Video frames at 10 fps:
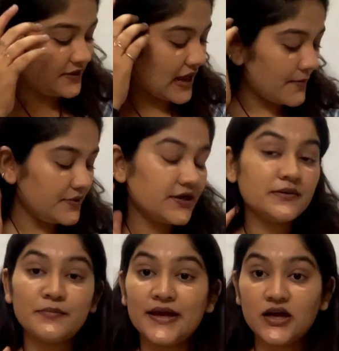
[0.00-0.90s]
be dabbing
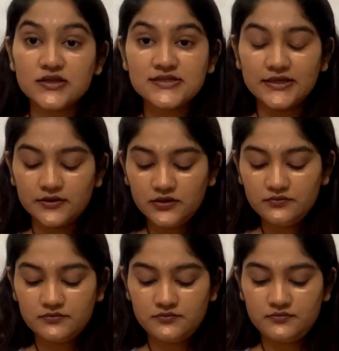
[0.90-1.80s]
in my concealer.
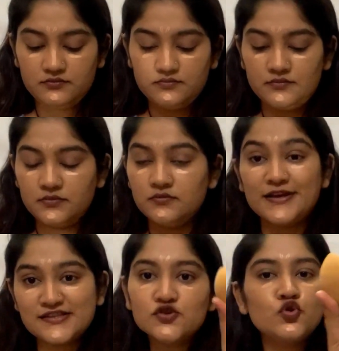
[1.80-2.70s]

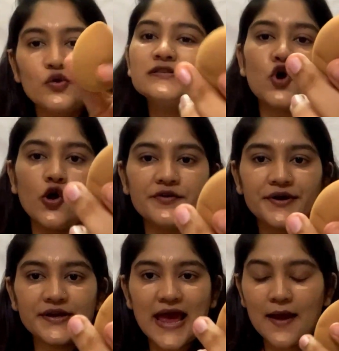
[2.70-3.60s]
As you know, it's
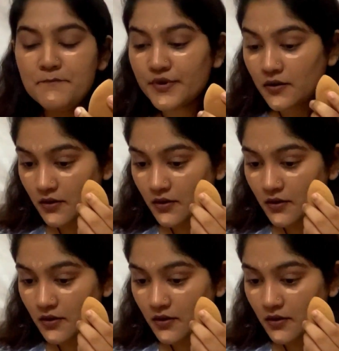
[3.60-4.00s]
already damp.